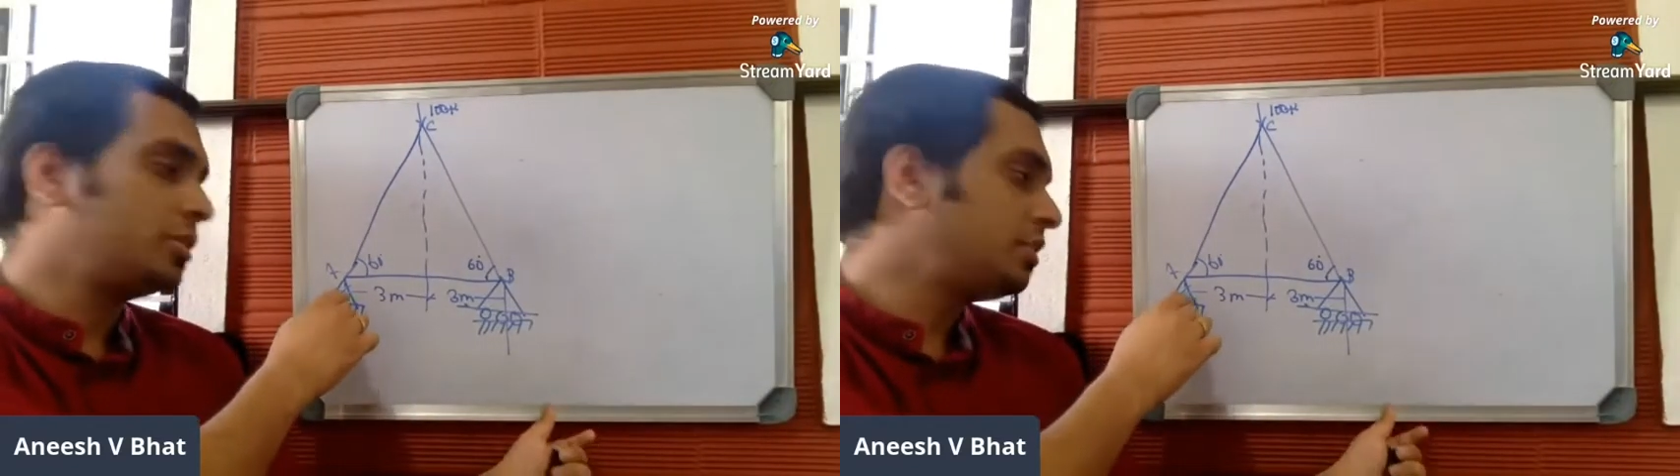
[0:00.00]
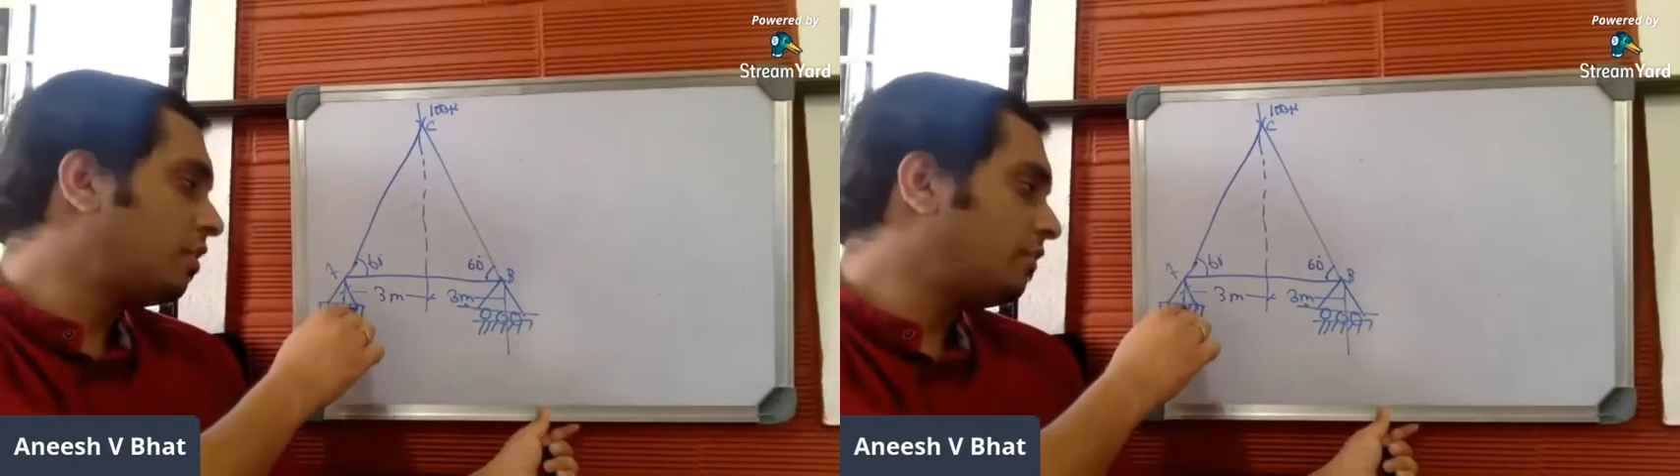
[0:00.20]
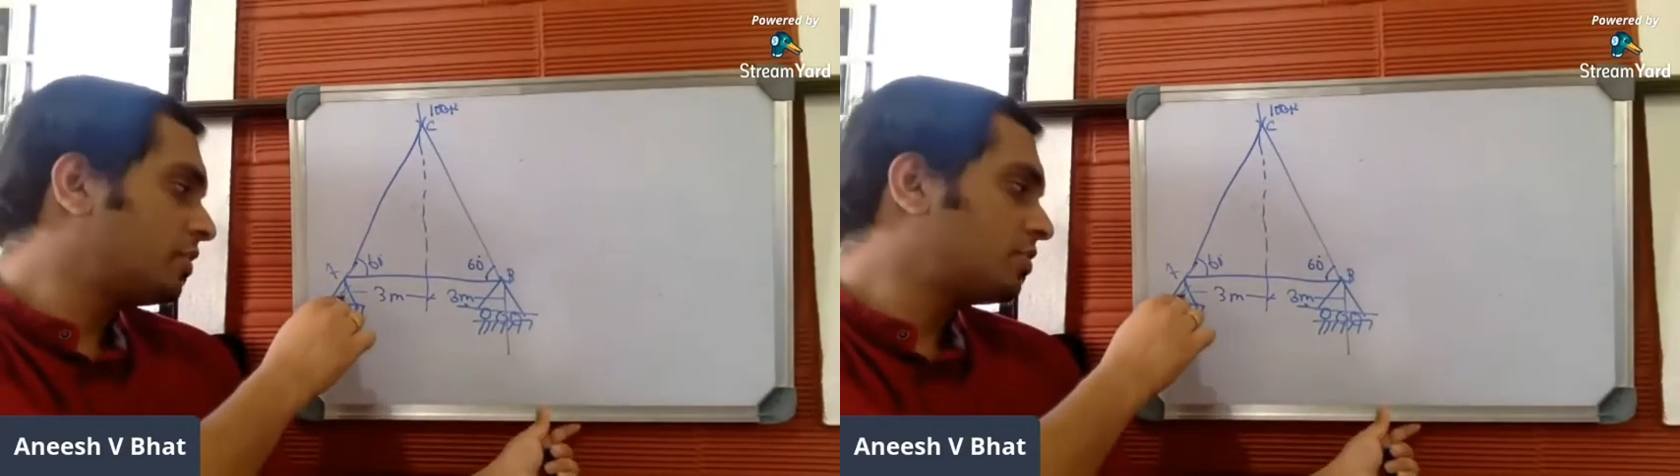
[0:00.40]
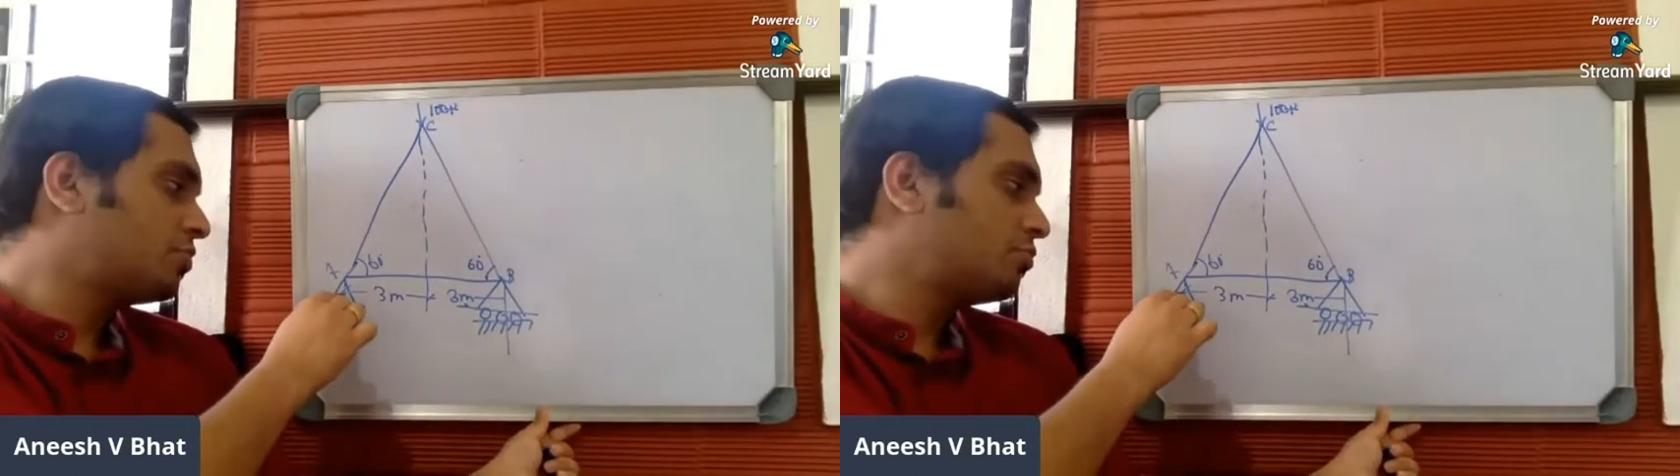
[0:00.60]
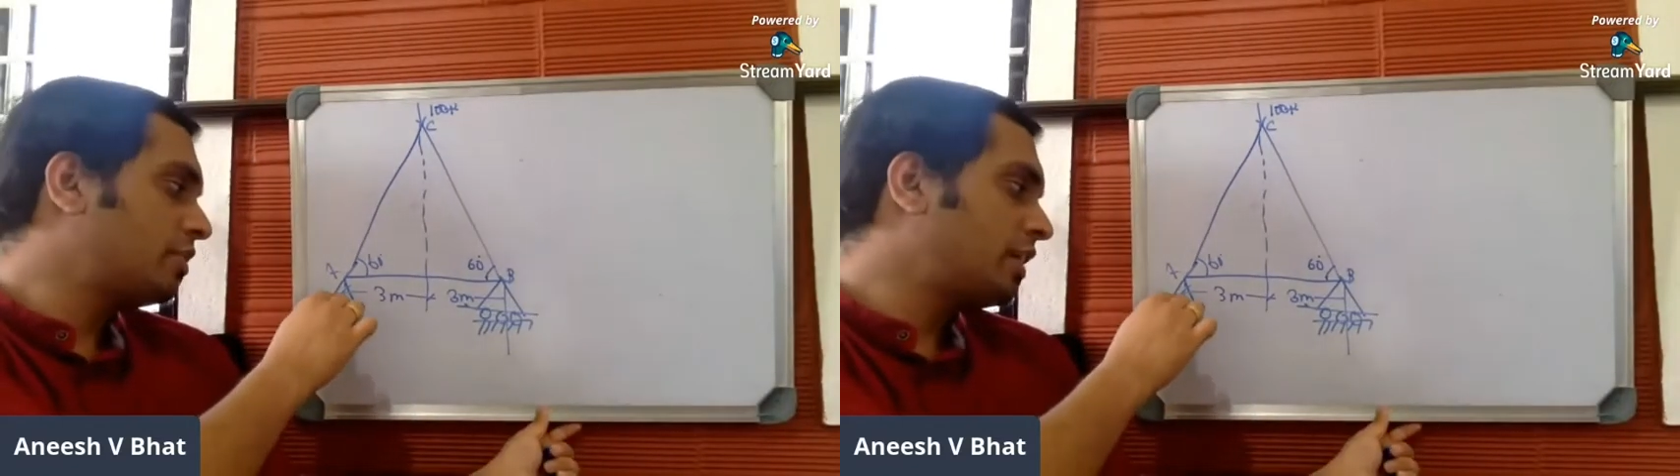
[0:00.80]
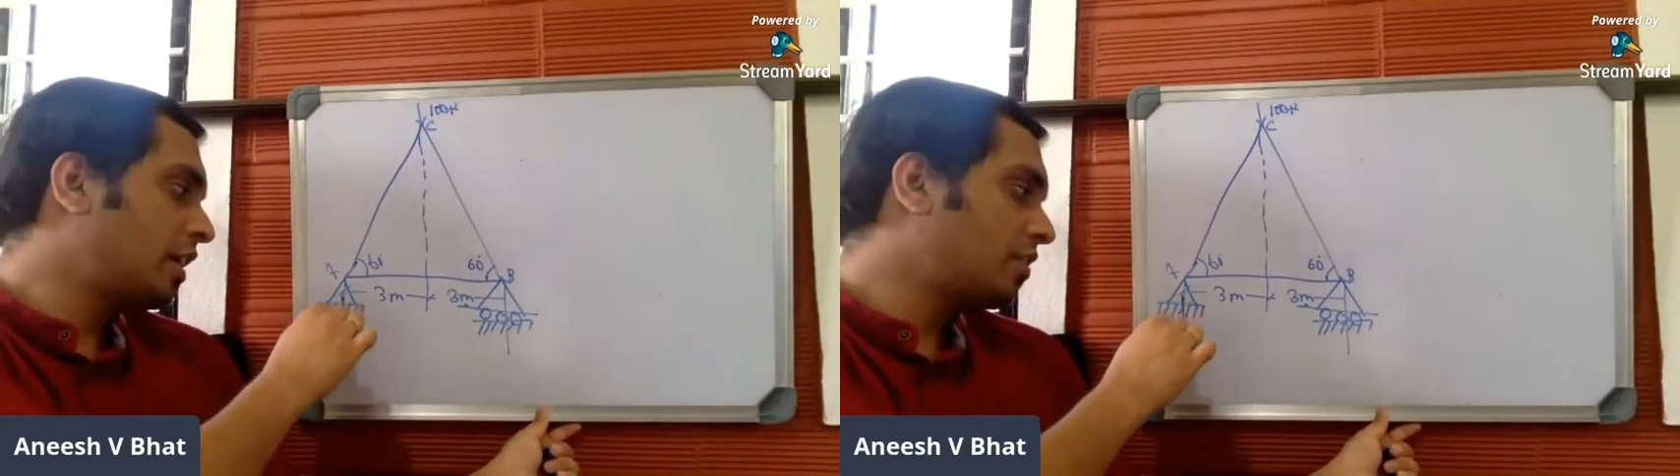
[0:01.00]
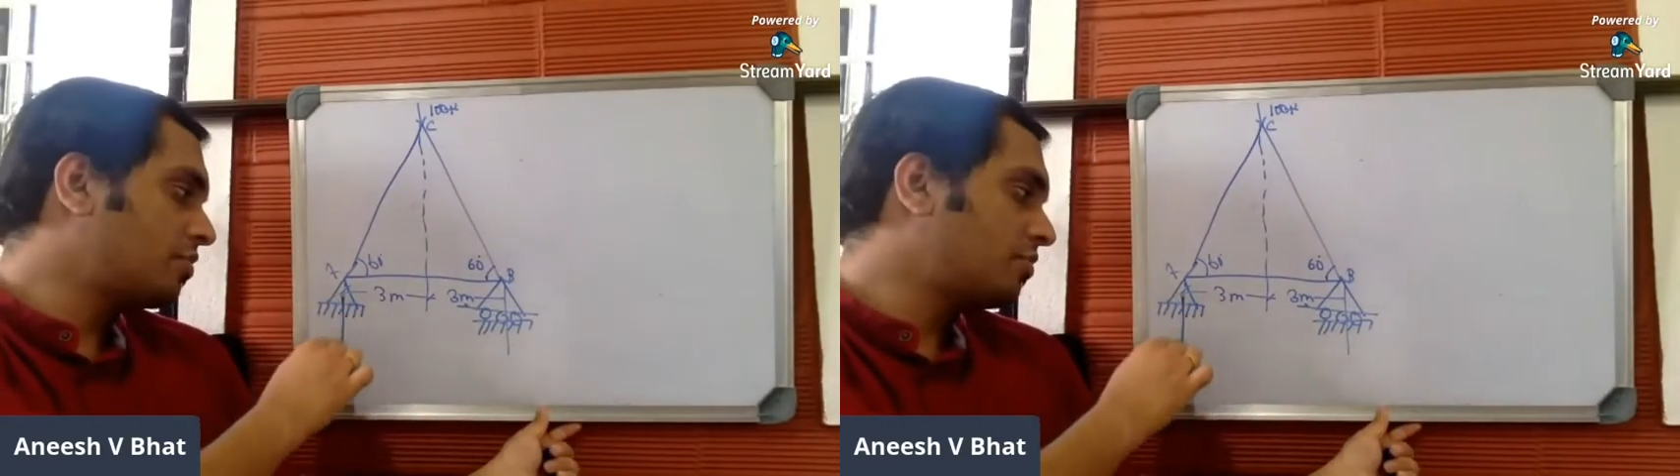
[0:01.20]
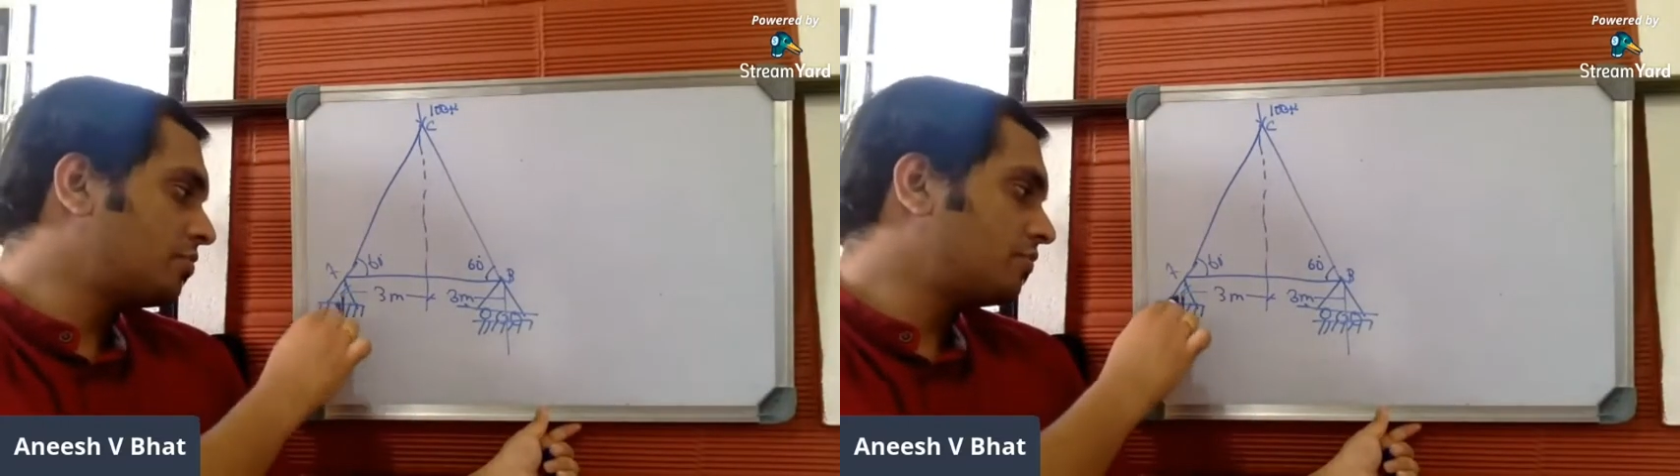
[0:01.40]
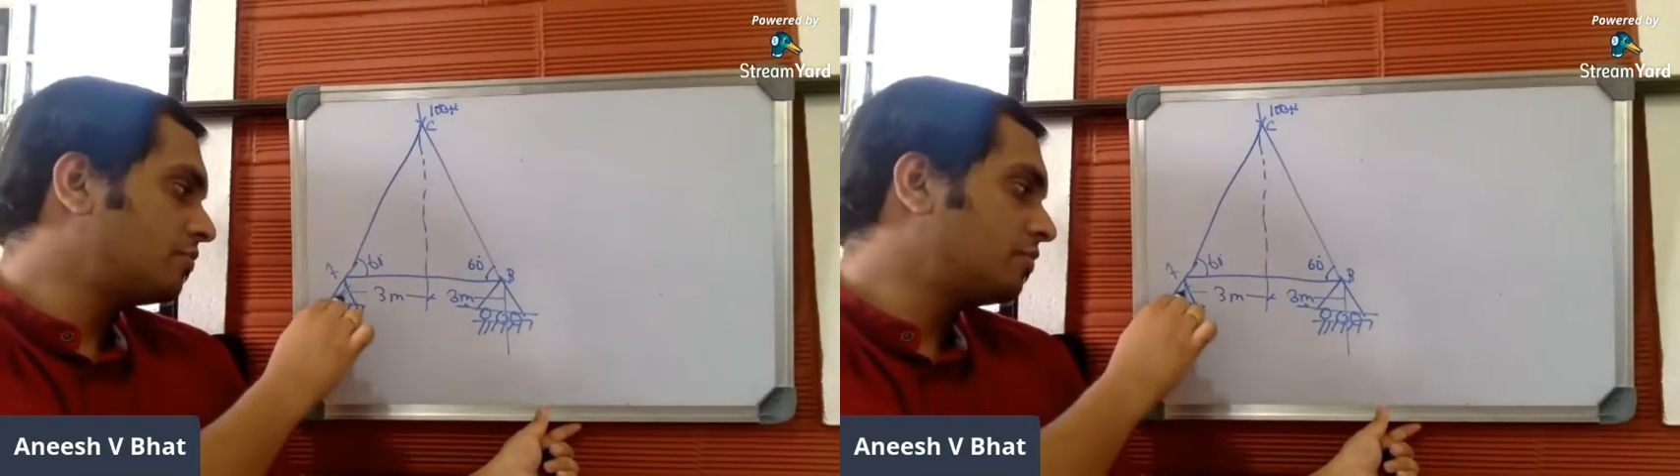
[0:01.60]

It offers 2 reactions,